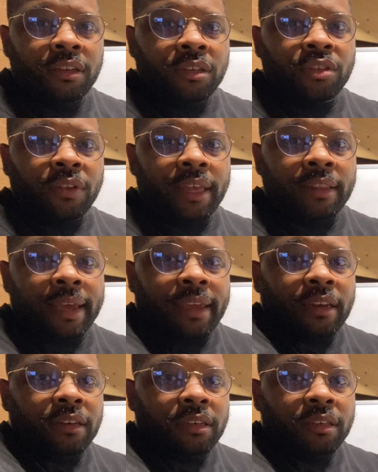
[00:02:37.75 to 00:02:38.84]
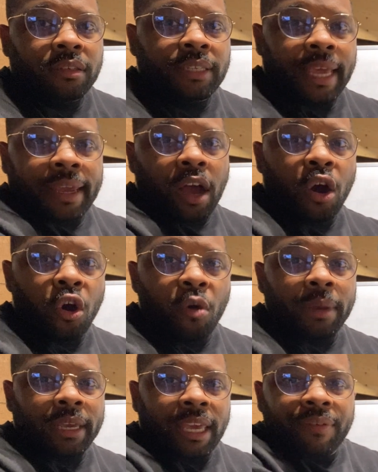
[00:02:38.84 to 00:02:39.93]
so then they can take it home
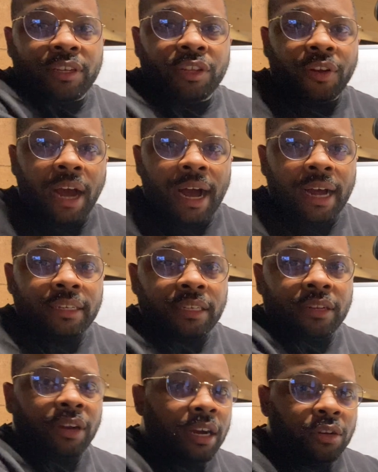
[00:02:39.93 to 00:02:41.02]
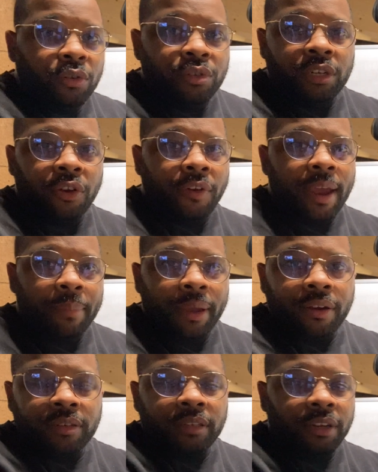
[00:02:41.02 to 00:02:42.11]
and give it to their aunts and their uncles and their
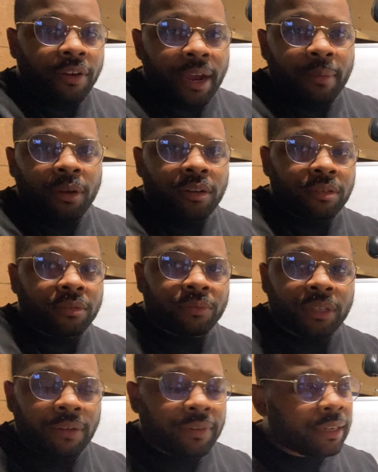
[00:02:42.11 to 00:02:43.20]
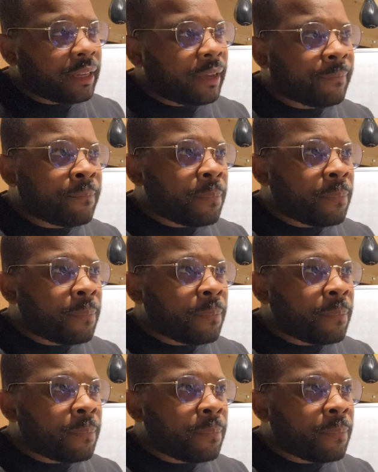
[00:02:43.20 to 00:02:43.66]
grandparents and their grandmas and stuff like that.